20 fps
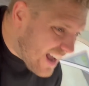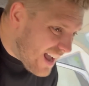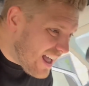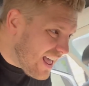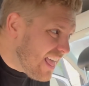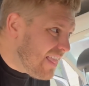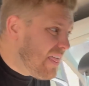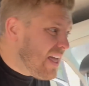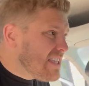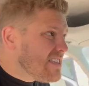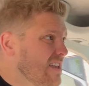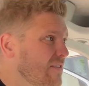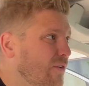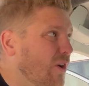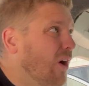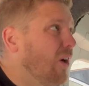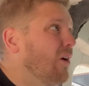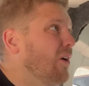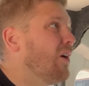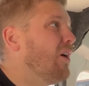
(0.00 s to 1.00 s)
And then you've
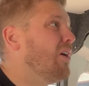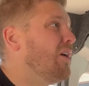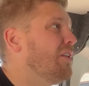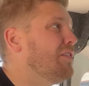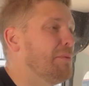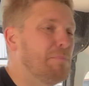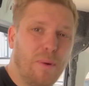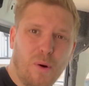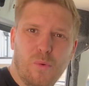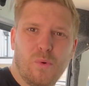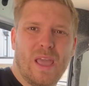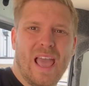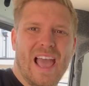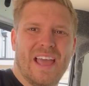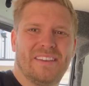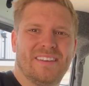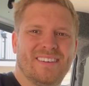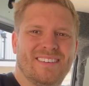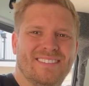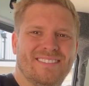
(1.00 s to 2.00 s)
got the
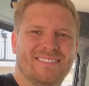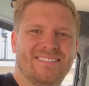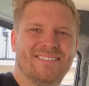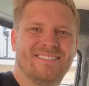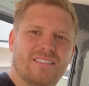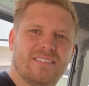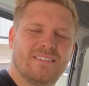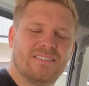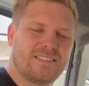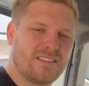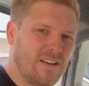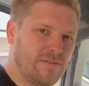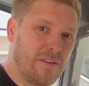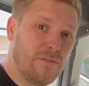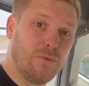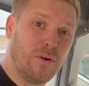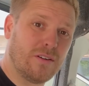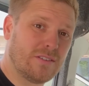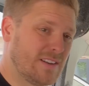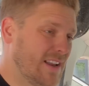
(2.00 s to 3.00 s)
bulkhead. So if you've
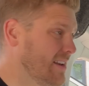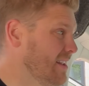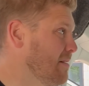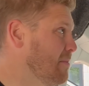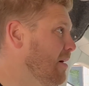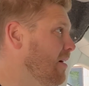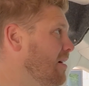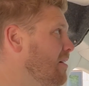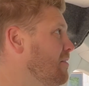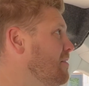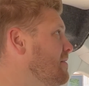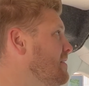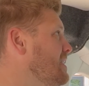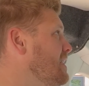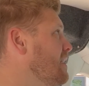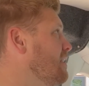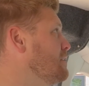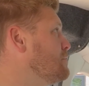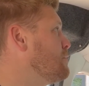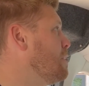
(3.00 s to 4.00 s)
watched any of my other
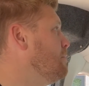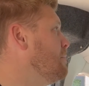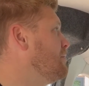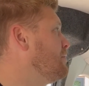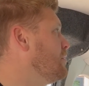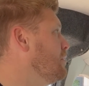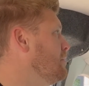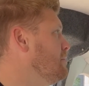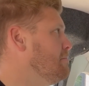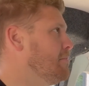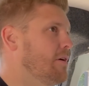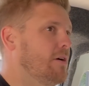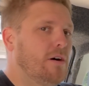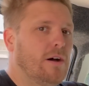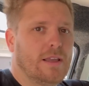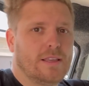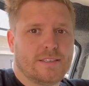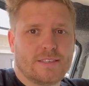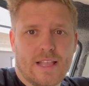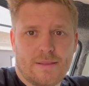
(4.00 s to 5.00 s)
videos when we've done
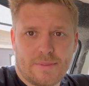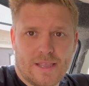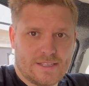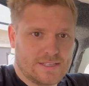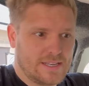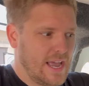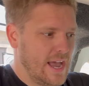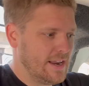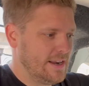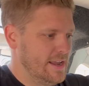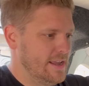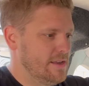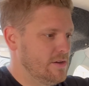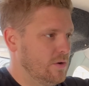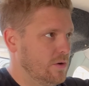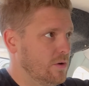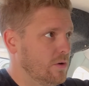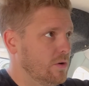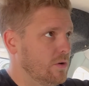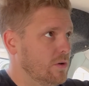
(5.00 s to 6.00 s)
my stepdad's Caddy
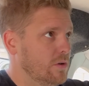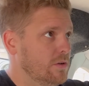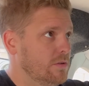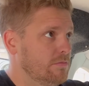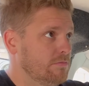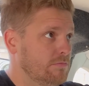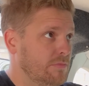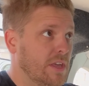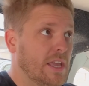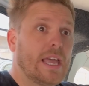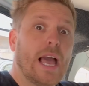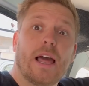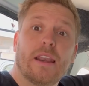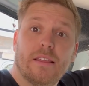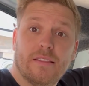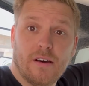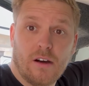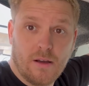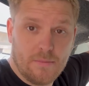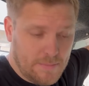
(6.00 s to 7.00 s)
or the Caddy
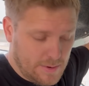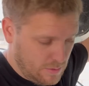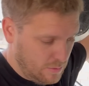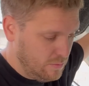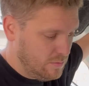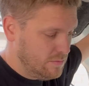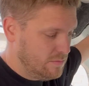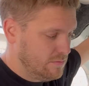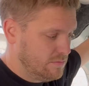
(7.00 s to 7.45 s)
that I built,